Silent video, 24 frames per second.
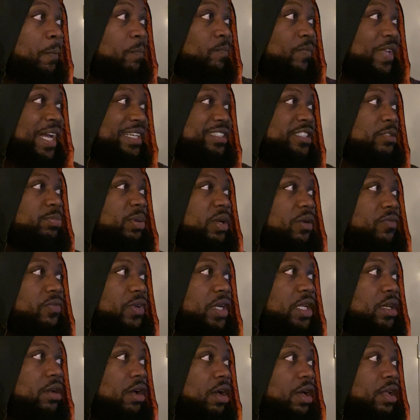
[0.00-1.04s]
I just put a
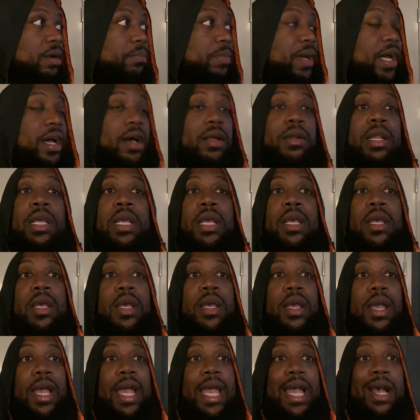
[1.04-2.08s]
video out about
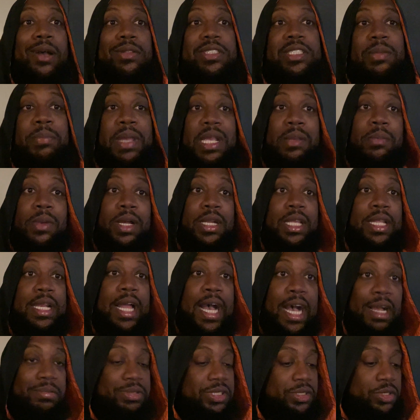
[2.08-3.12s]
how to make money in
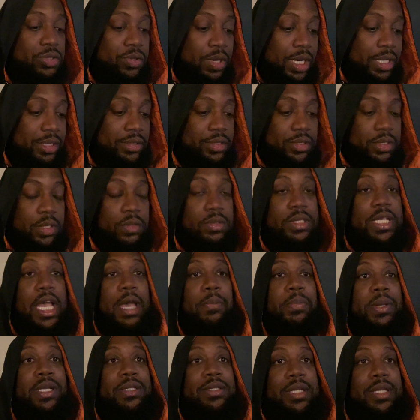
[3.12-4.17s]
option trading, so go tap
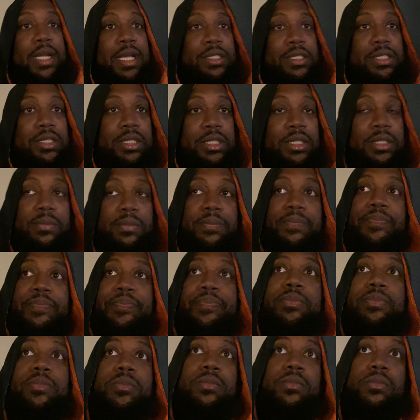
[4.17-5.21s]
into that shit.
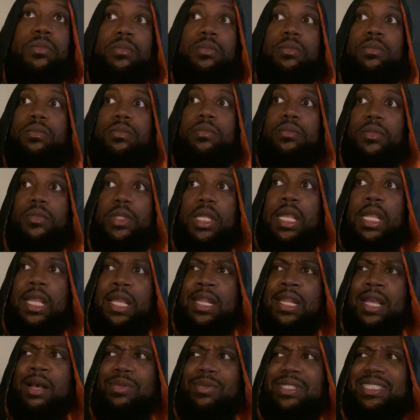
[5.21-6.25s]
And
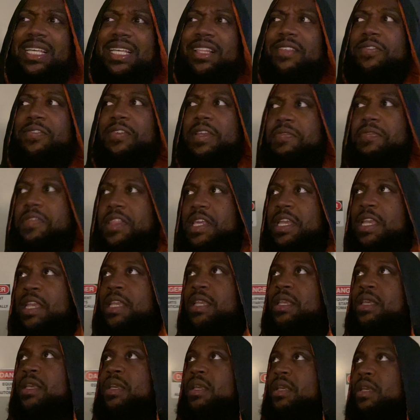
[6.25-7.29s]
I would say the 5th thing,
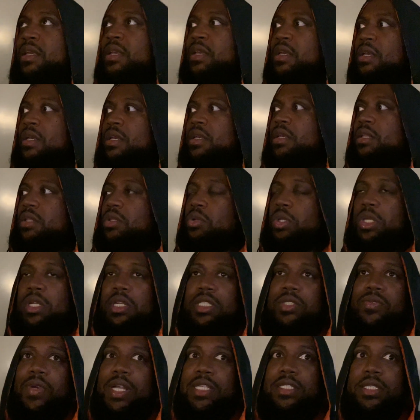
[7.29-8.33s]
New Year's
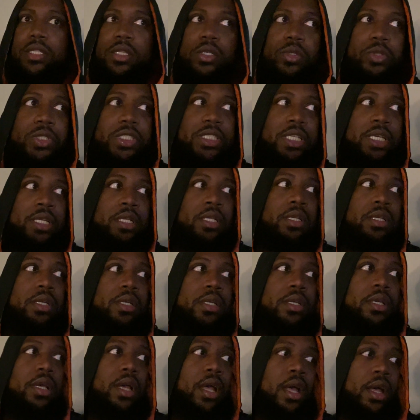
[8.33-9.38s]
resolution,
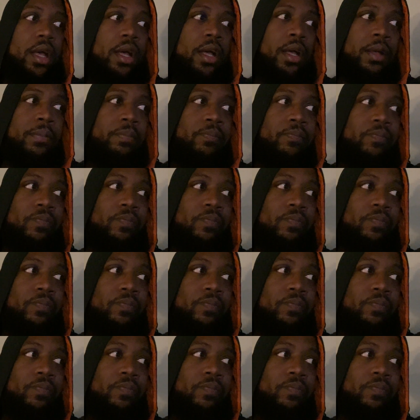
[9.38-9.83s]
I